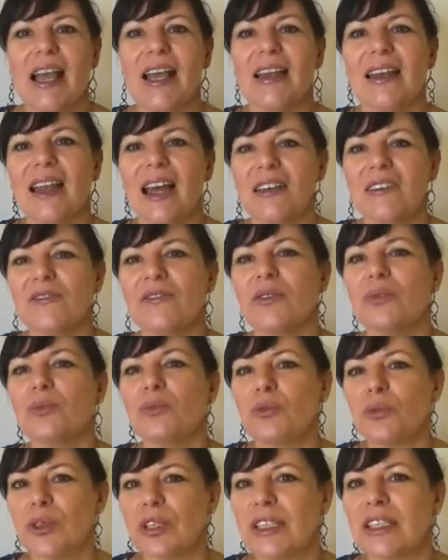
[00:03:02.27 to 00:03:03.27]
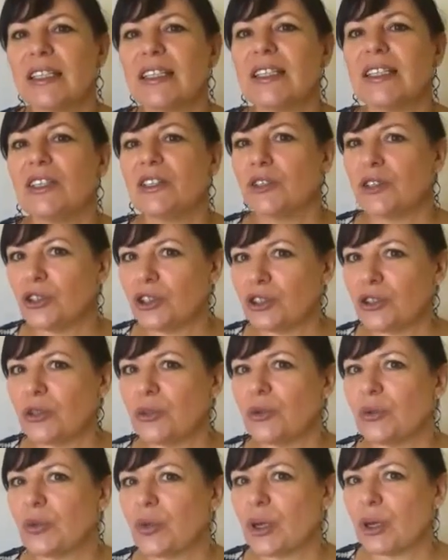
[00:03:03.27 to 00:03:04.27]
None of them really
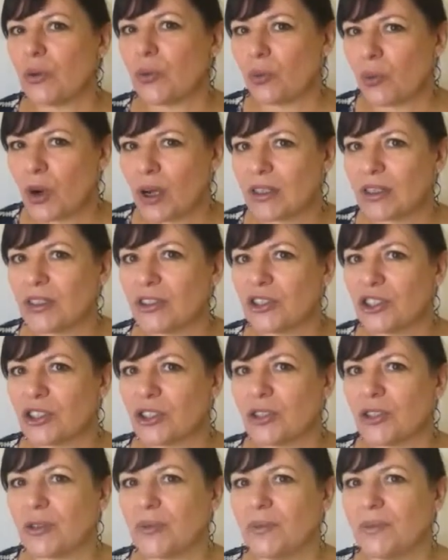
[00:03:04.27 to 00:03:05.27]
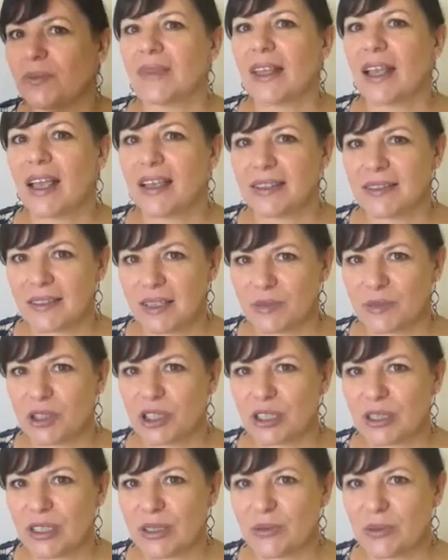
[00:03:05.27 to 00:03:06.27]
knew one job
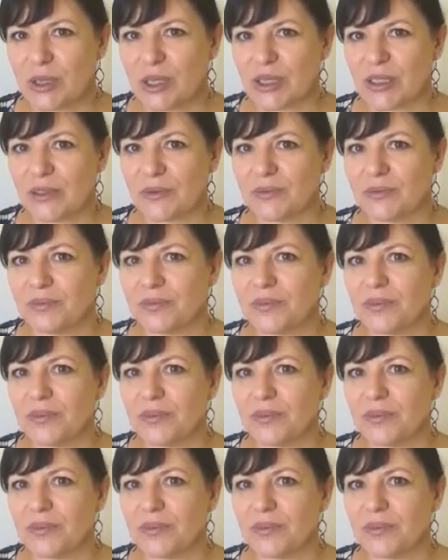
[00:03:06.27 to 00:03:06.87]
exceptionally well.